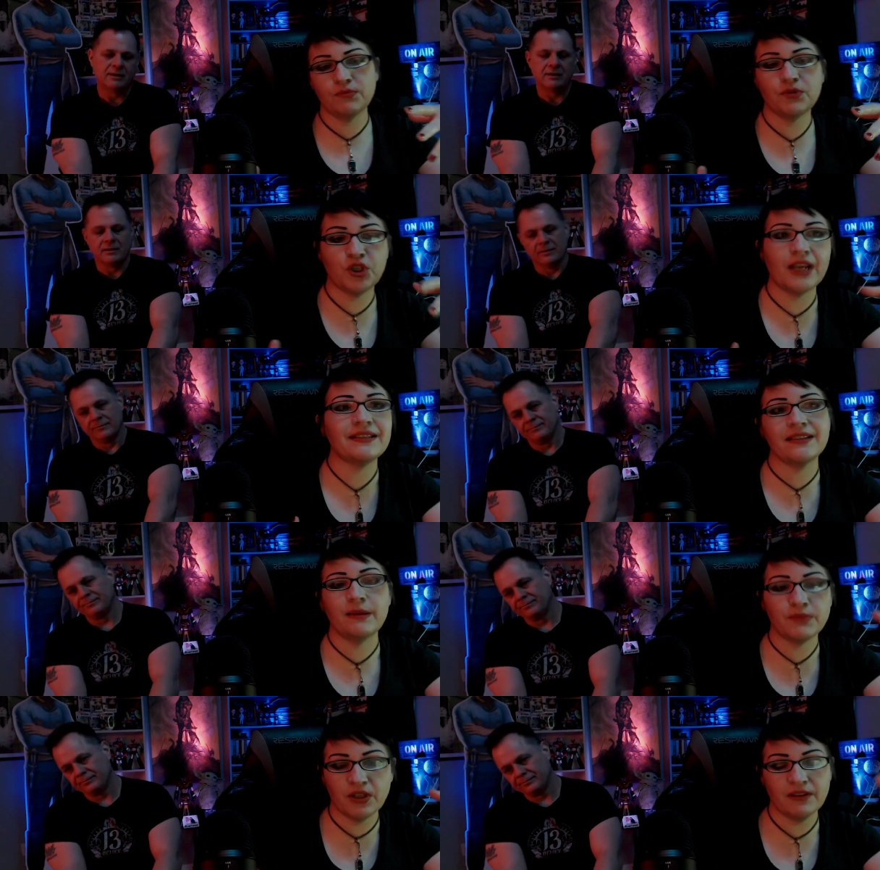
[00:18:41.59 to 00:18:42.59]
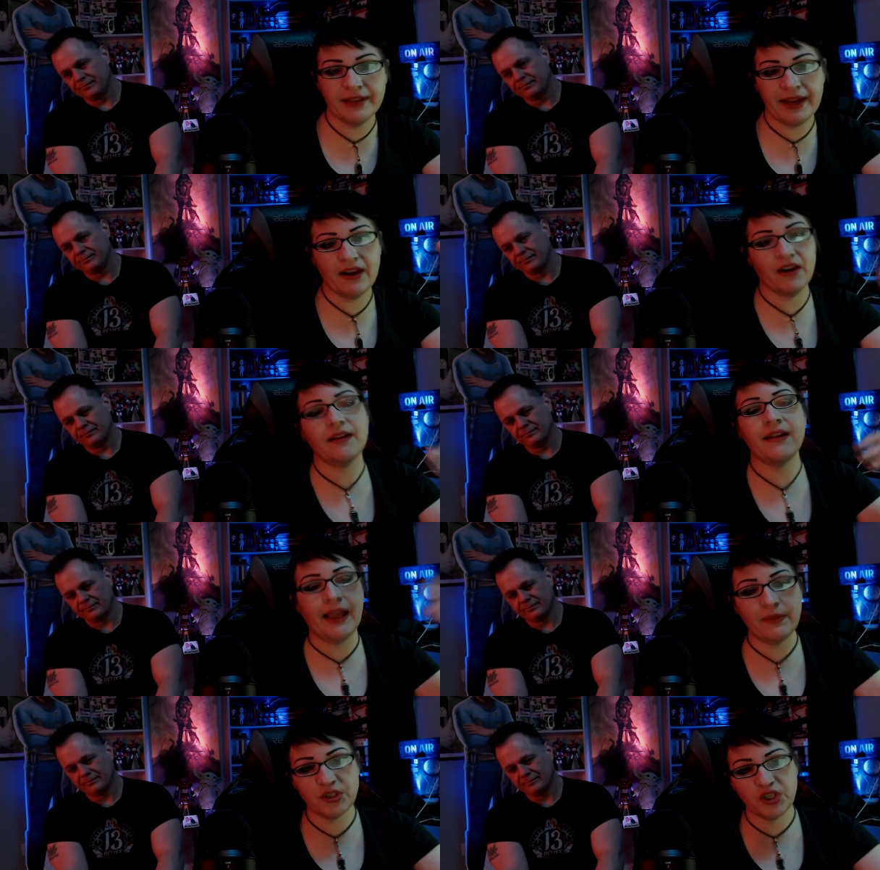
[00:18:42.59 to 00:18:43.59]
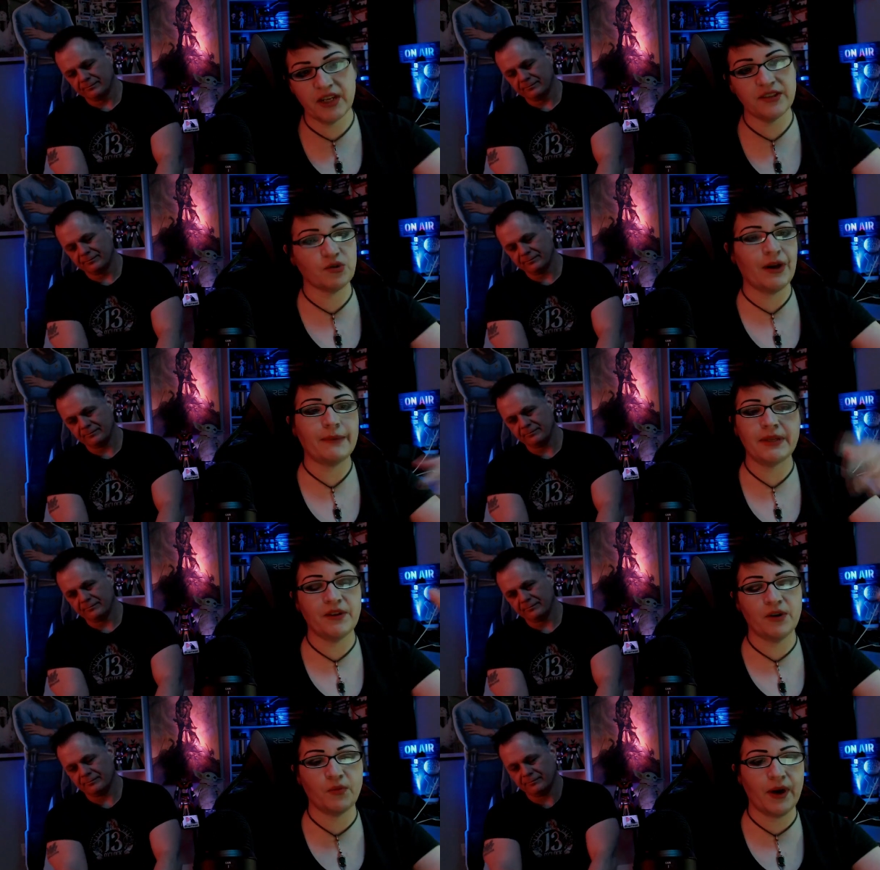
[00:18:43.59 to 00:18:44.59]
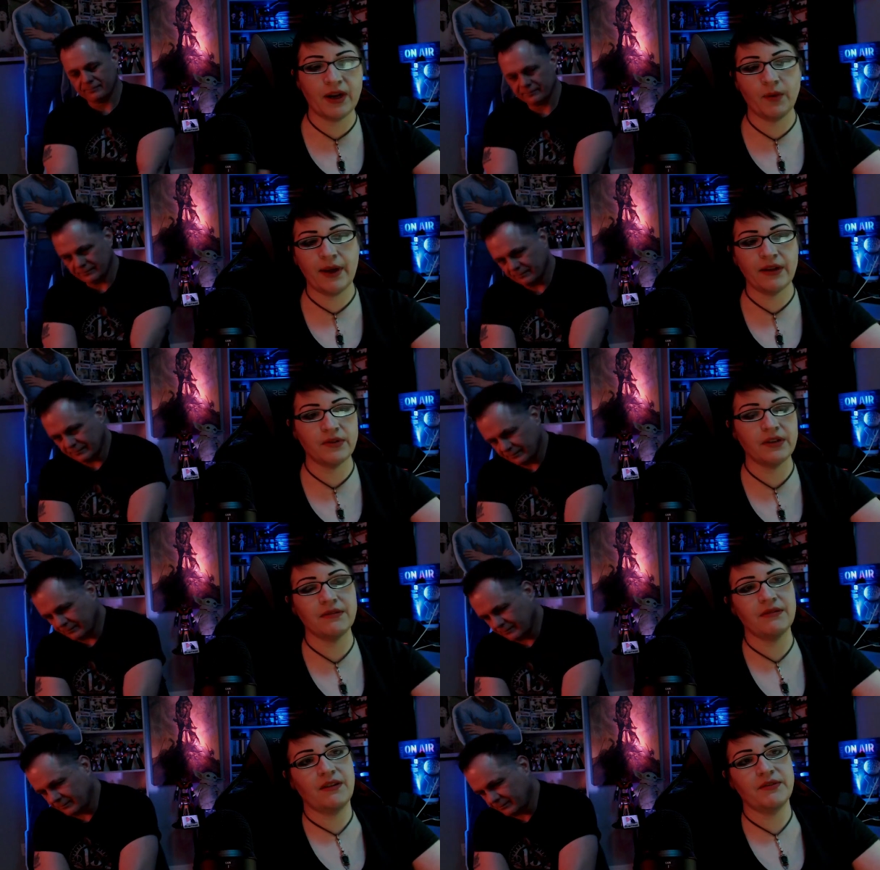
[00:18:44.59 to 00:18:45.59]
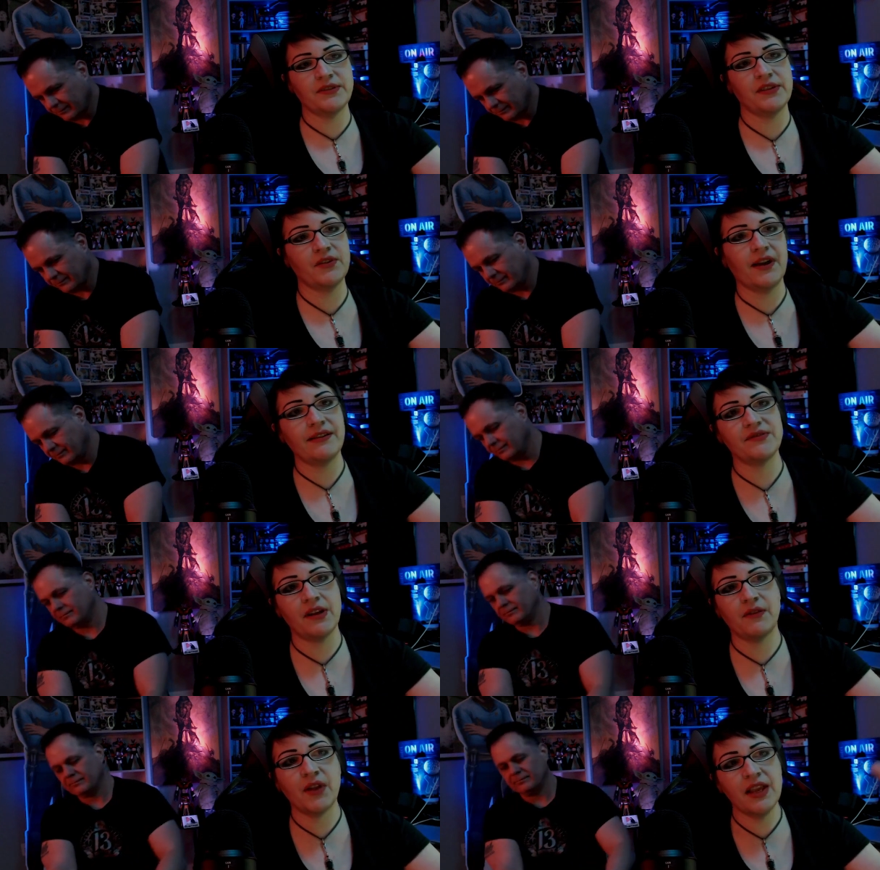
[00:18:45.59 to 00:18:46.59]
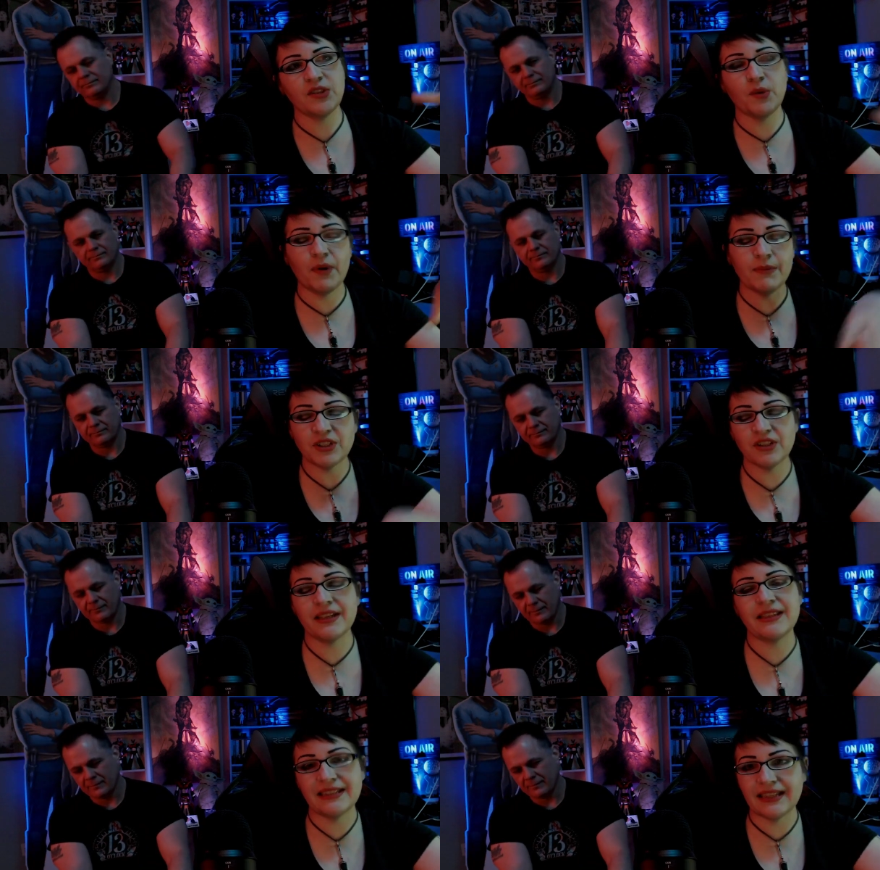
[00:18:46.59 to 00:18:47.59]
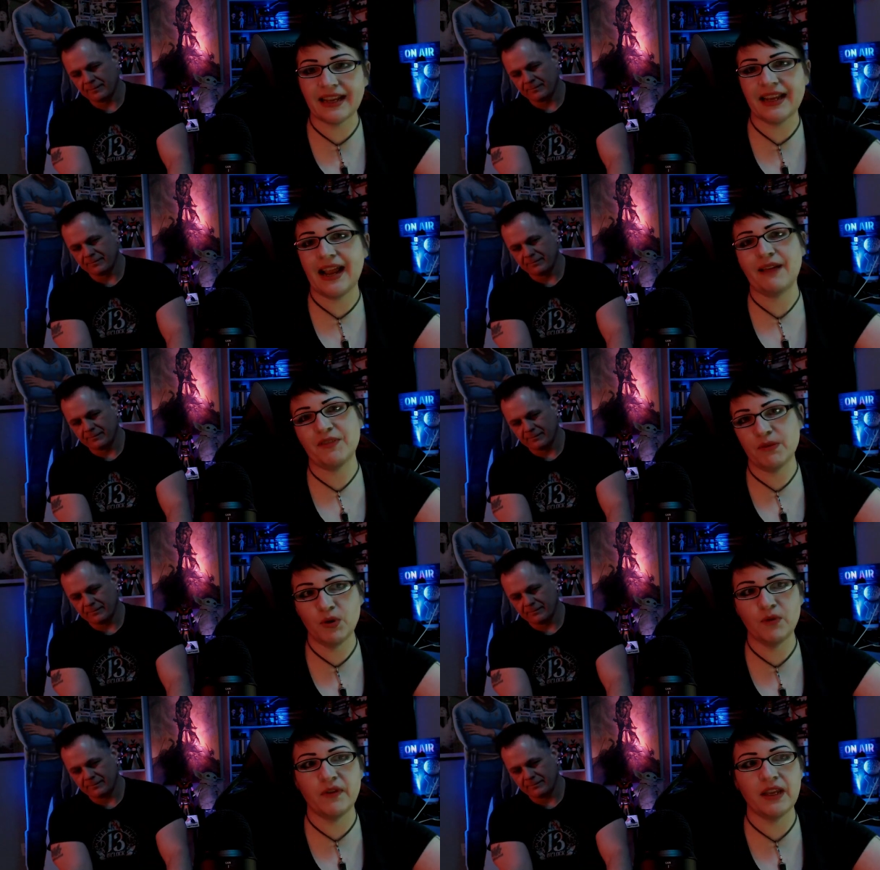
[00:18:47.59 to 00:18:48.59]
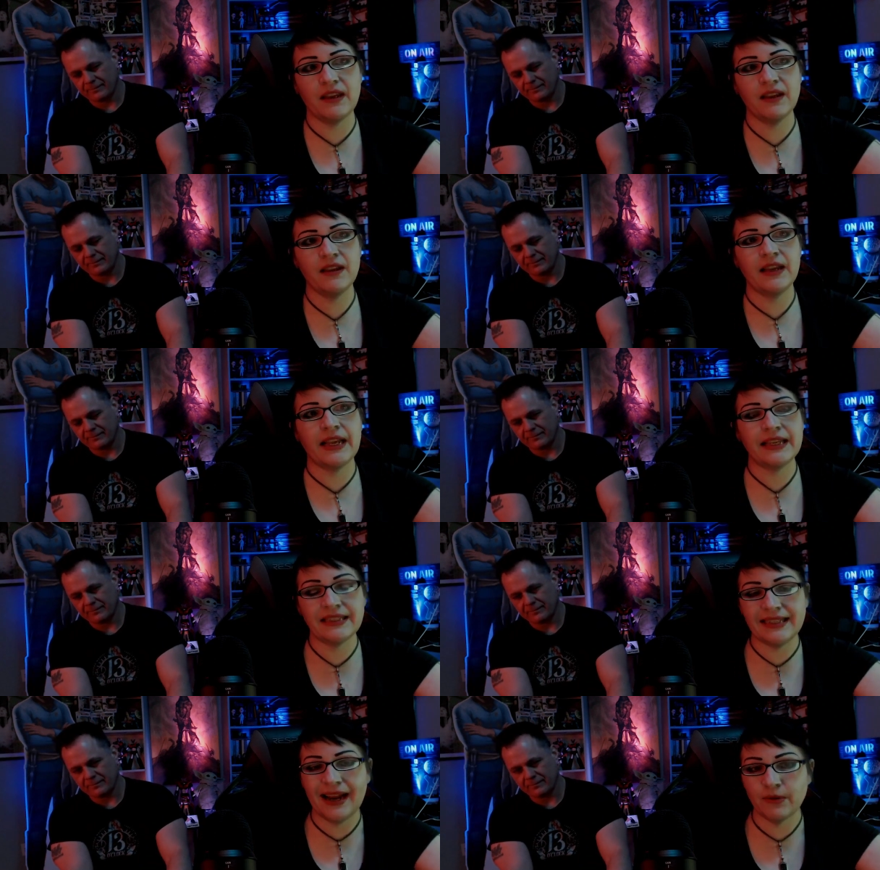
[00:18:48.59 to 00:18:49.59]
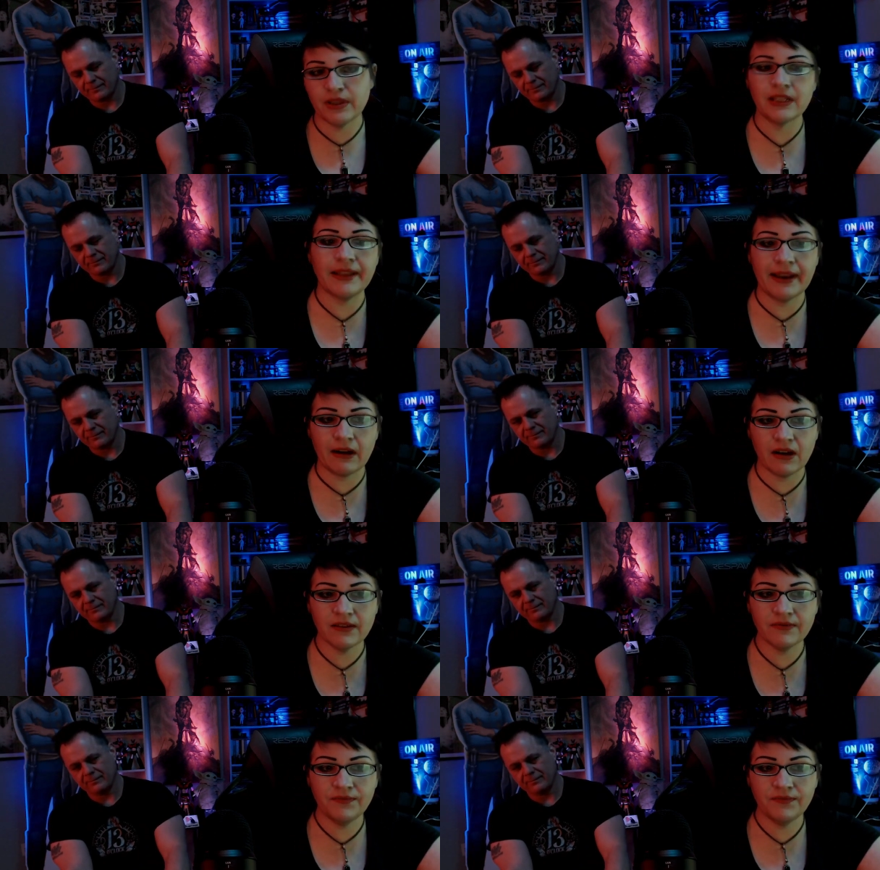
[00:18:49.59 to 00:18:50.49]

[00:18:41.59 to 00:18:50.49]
Speaker 1: chase them to the lair and then she gets trapped down there and running around and all this other kind of stuff so pretty much like the second half of the movie is down in the lair